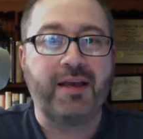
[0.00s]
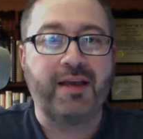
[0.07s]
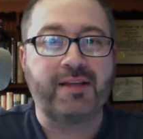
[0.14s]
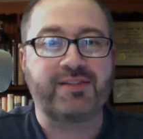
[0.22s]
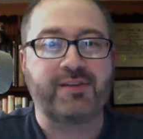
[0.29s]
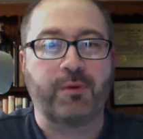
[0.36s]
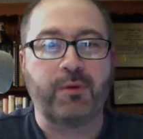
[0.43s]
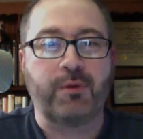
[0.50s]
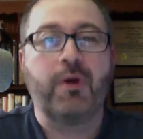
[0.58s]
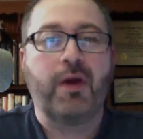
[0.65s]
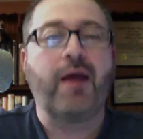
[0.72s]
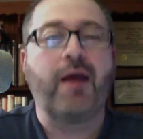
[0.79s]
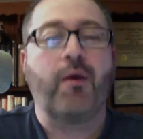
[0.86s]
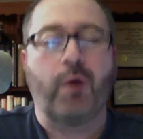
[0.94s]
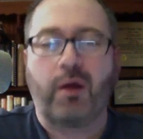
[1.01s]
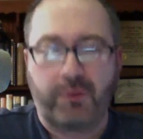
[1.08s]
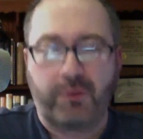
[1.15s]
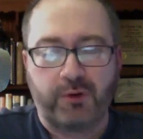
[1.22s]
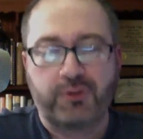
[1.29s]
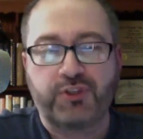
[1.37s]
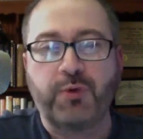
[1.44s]
there
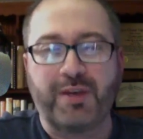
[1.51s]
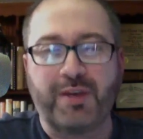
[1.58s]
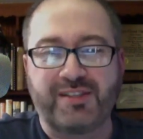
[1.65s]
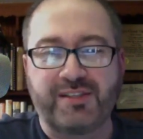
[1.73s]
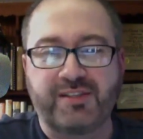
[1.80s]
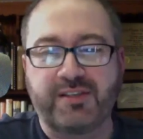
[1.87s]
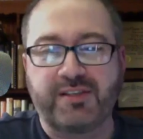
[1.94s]
are 2 instances